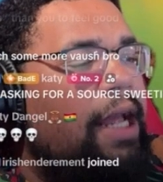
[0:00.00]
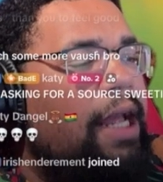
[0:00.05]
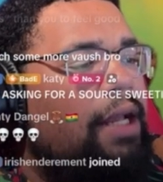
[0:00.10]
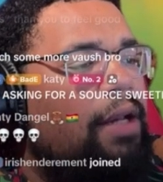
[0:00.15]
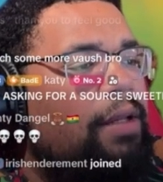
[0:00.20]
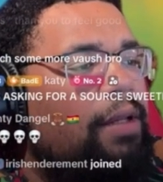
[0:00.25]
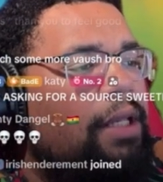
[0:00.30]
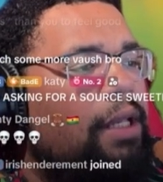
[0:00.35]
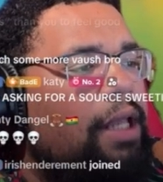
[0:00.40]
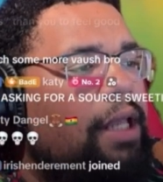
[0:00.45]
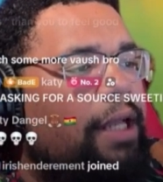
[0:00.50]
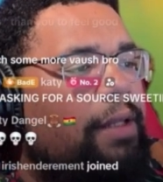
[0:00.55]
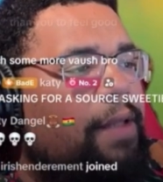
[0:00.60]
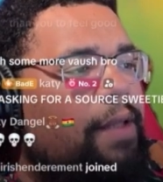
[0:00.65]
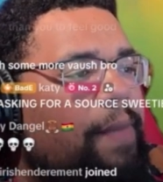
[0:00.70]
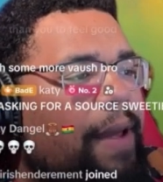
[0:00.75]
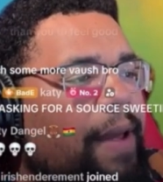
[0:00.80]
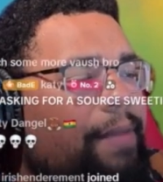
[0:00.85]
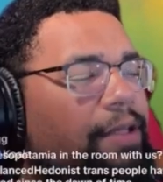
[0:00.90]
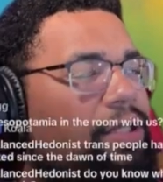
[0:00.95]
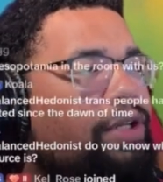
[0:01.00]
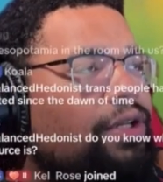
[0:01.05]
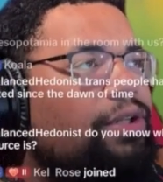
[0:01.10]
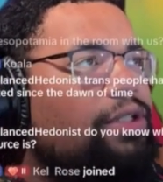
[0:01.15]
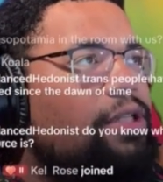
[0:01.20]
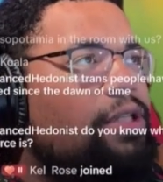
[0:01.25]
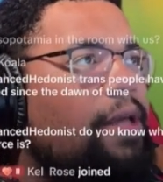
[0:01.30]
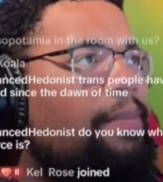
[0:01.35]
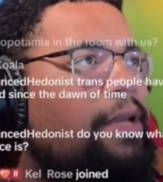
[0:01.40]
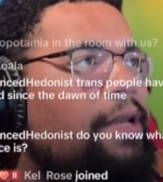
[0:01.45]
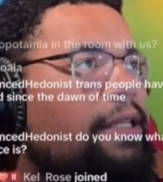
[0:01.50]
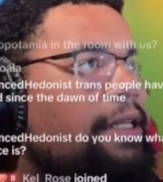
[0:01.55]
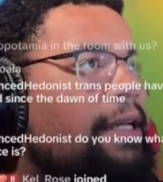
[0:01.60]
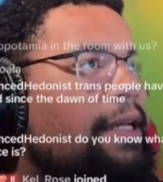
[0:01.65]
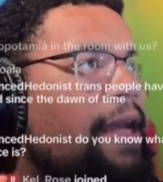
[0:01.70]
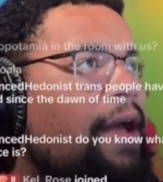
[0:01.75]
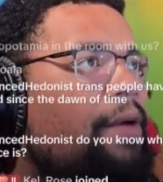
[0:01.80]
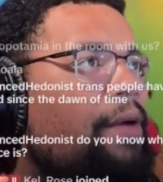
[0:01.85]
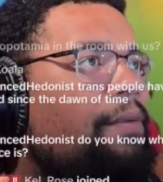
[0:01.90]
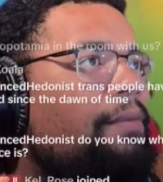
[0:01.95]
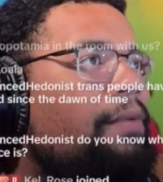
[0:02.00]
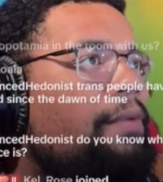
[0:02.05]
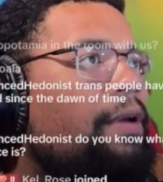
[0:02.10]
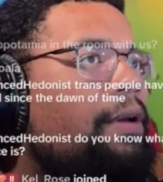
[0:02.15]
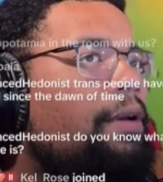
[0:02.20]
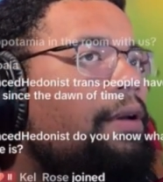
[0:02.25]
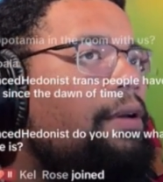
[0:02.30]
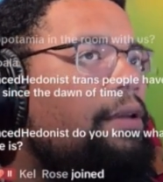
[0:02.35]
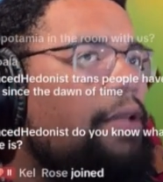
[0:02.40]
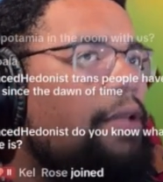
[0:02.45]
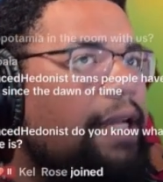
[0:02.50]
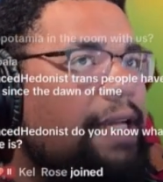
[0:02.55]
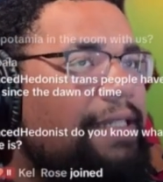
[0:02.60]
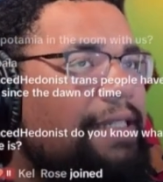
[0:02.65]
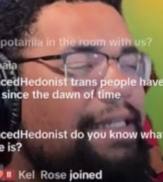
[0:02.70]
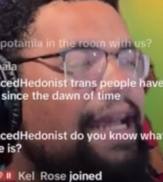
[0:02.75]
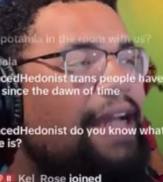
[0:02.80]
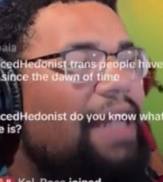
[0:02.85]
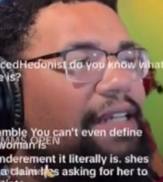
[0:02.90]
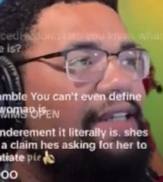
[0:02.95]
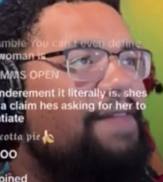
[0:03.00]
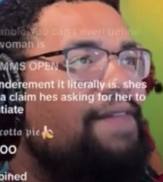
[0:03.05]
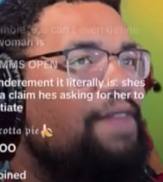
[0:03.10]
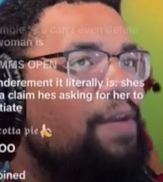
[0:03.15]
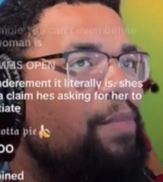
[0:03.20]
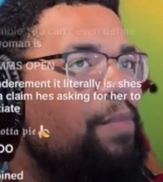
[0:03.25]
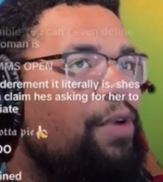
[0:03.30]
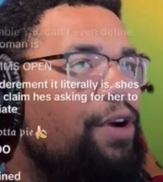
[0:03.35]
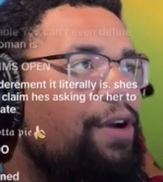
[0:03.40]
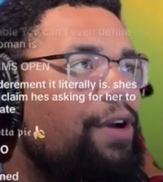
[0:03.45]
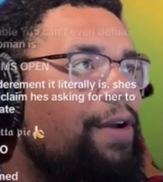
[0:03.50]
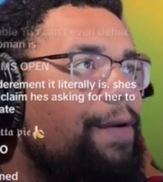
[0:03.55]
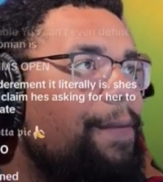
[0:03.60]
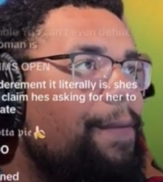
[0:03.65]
like the Babysitters Club doesn't count. Like a scientific book.